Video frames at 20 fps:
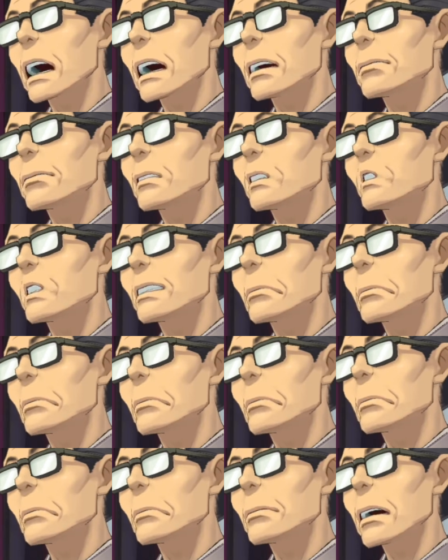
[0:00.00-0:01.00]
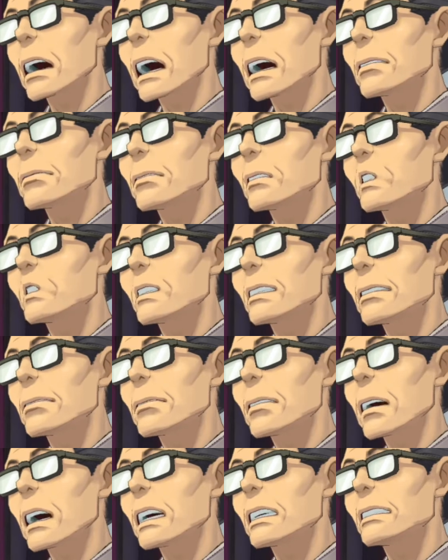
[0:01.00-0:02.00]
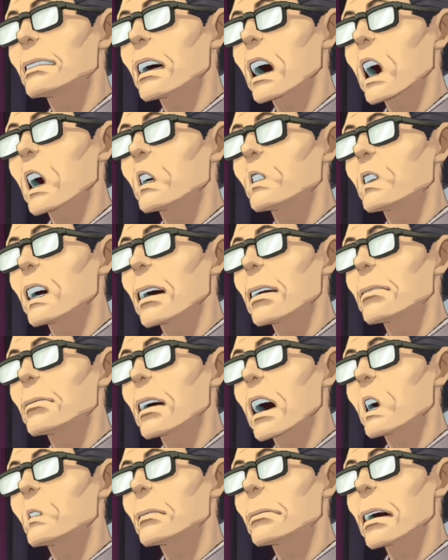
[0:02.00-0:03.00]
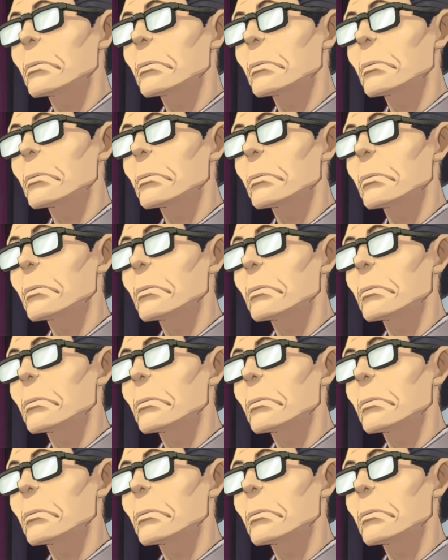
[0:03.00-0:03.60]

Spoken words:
So, without further ado, in order to better apprise the court